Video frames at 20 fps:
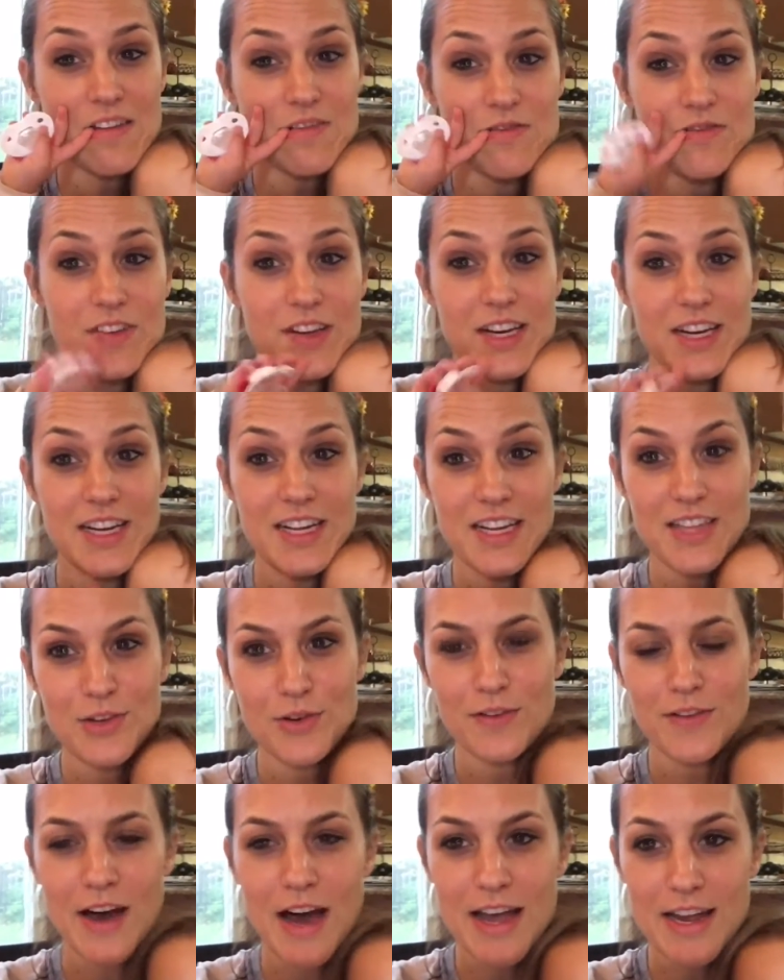affinity, you
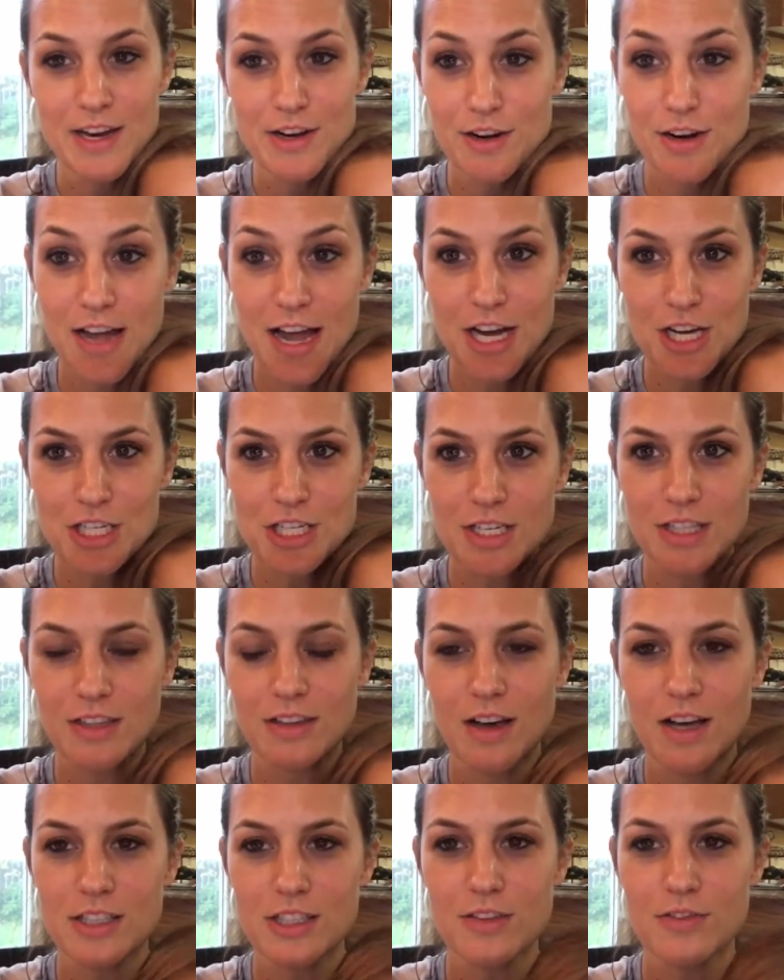have high interaction,
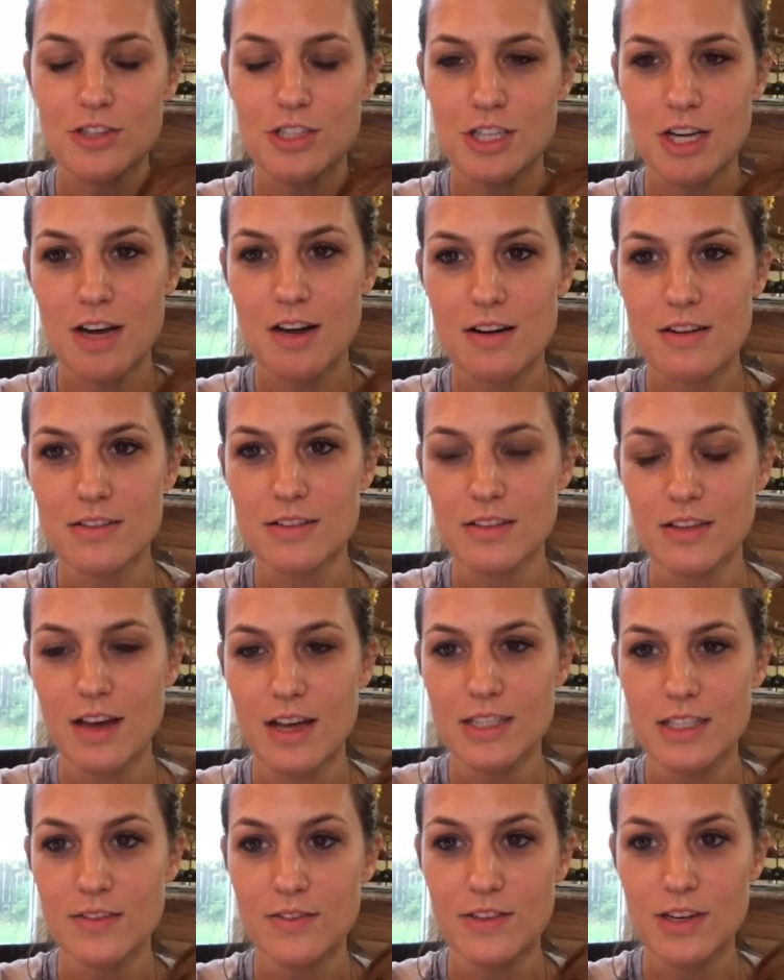lots of shares,
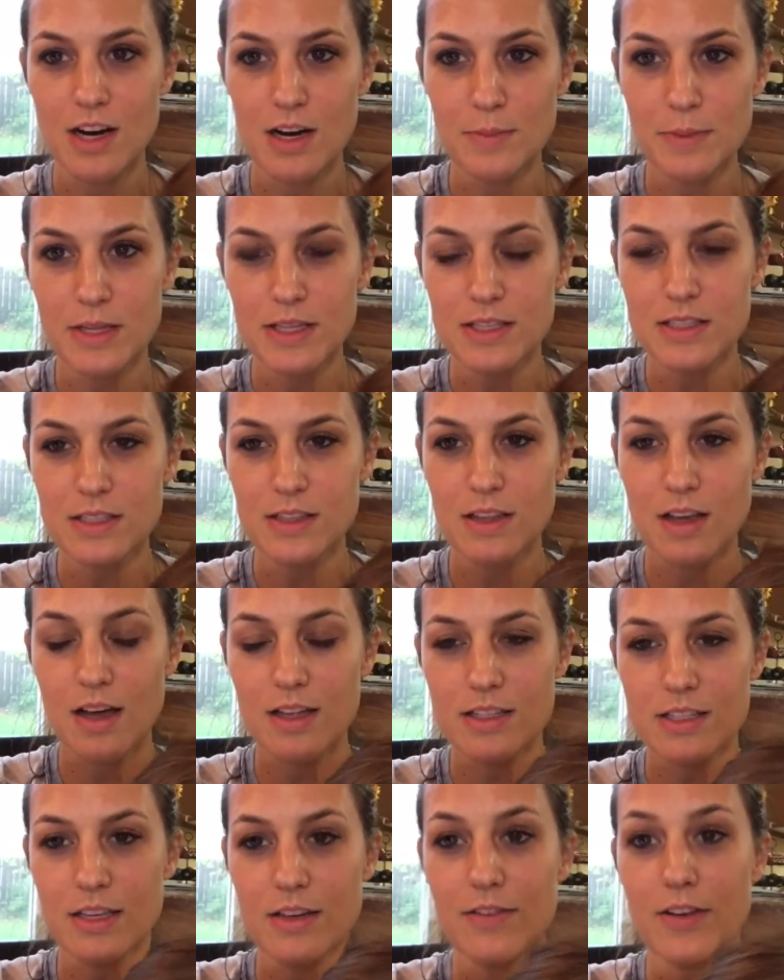lots of comments,
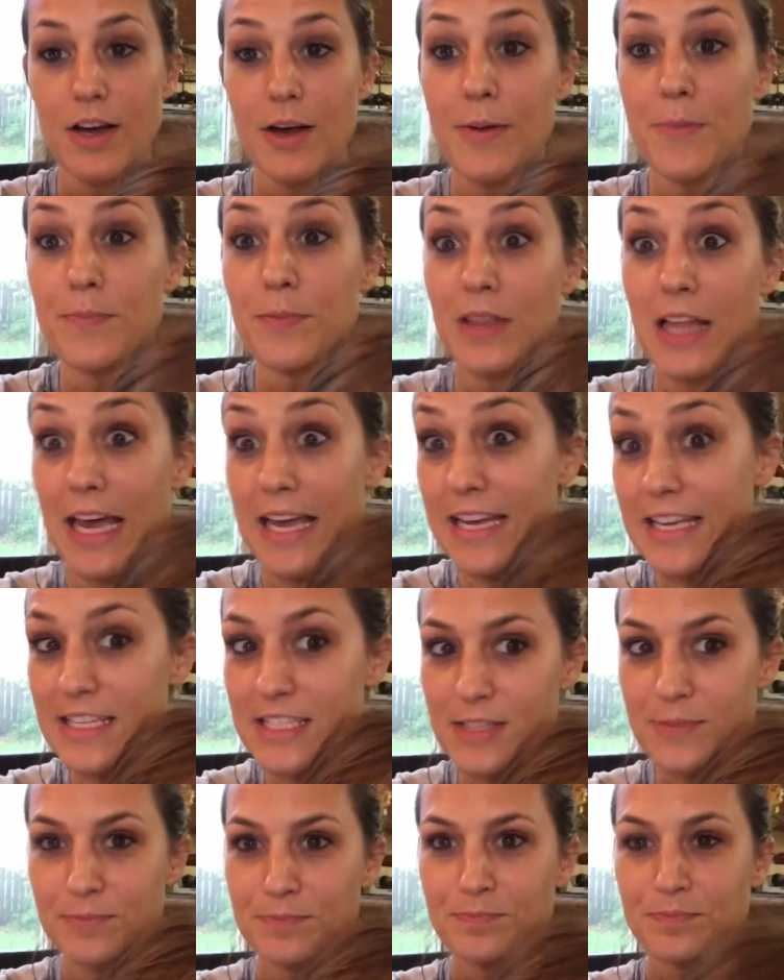lots of
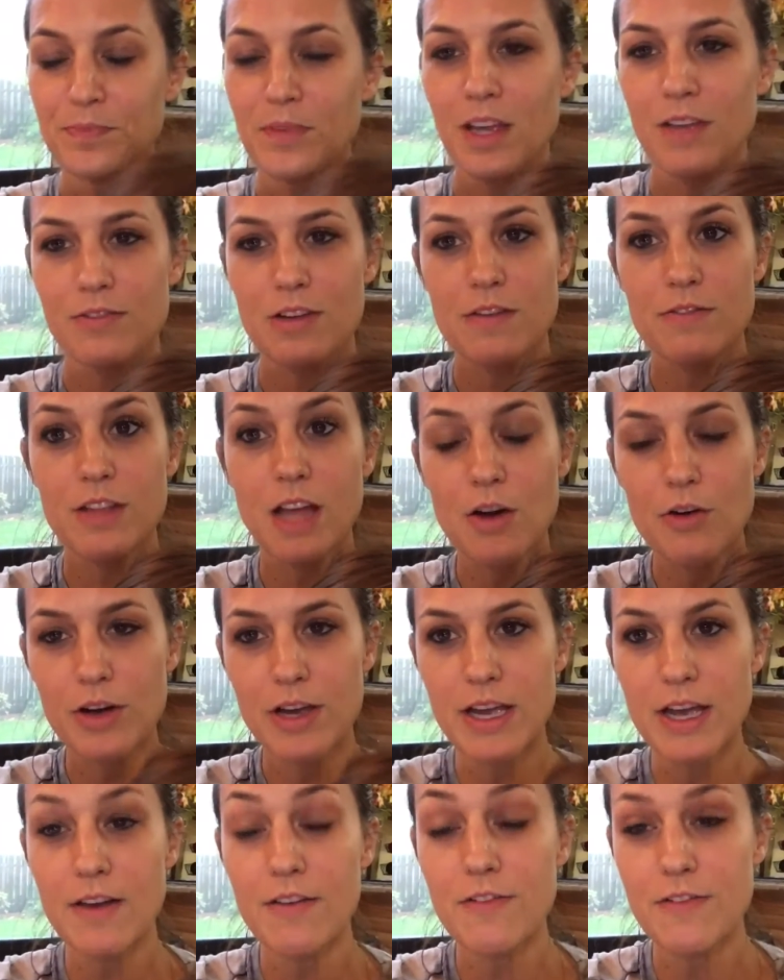likes. If you have low
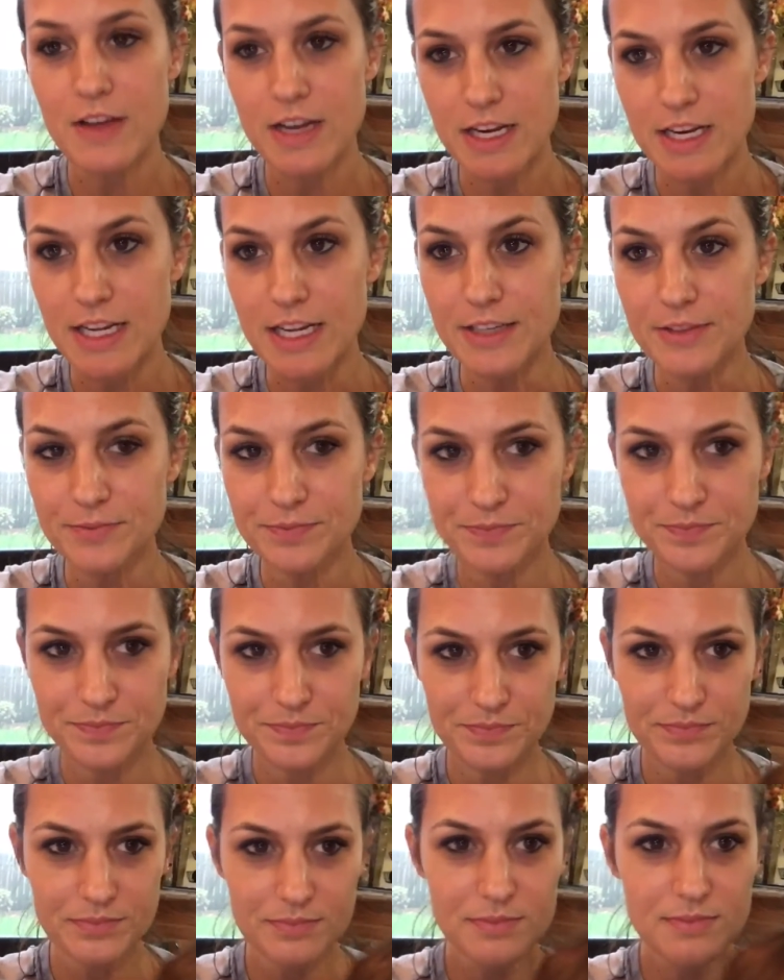affinity,
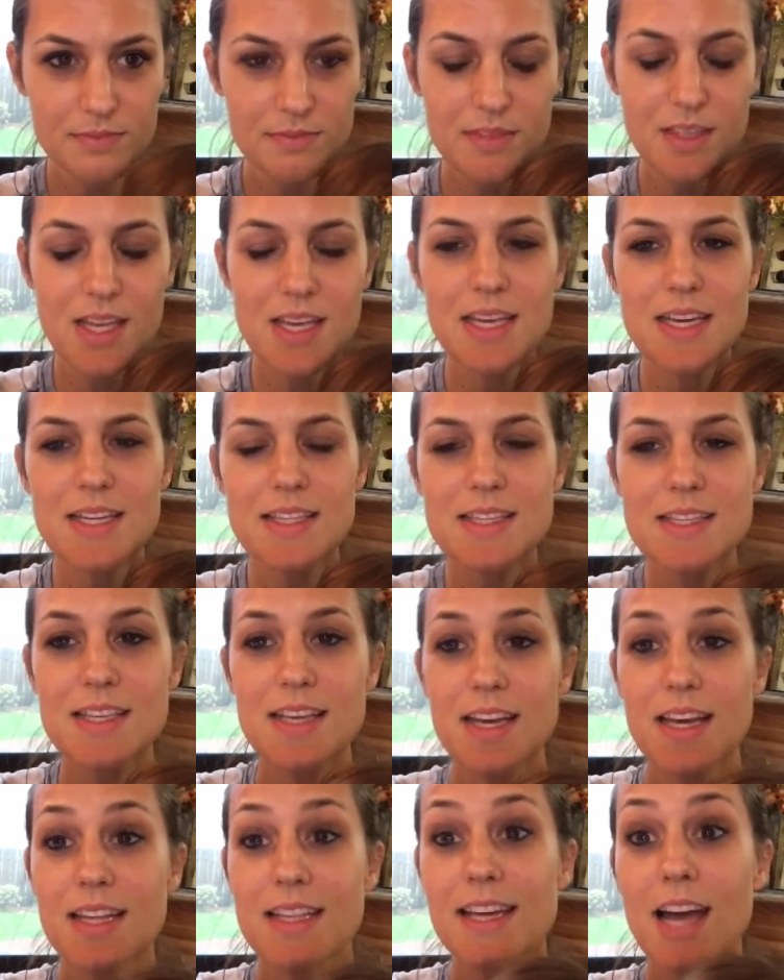it's
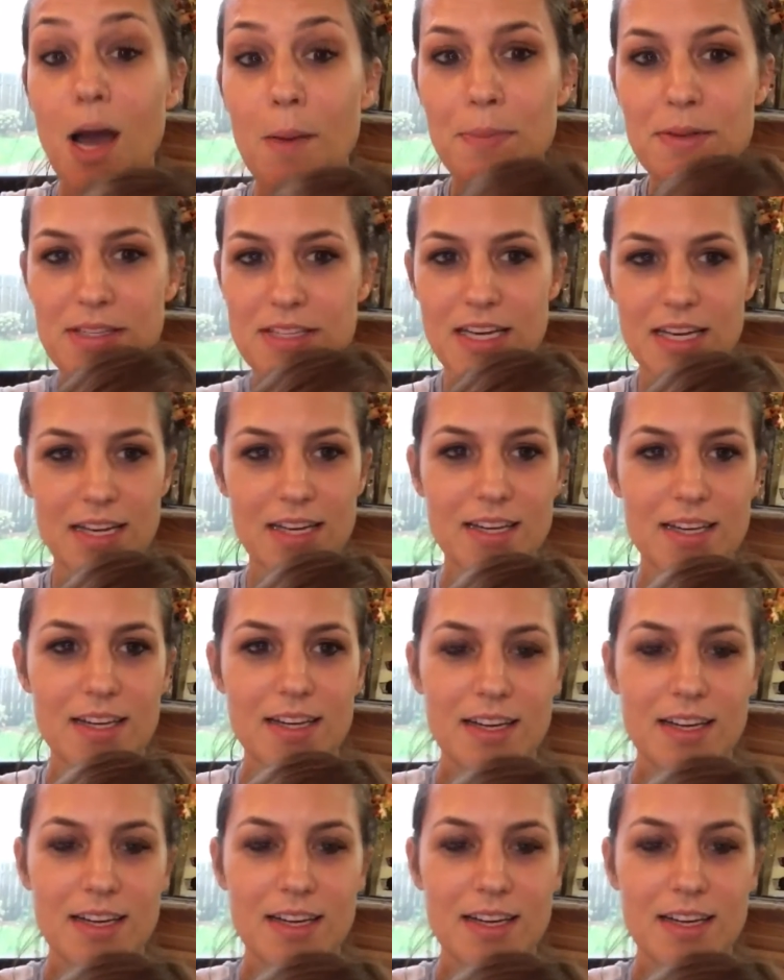the opposite.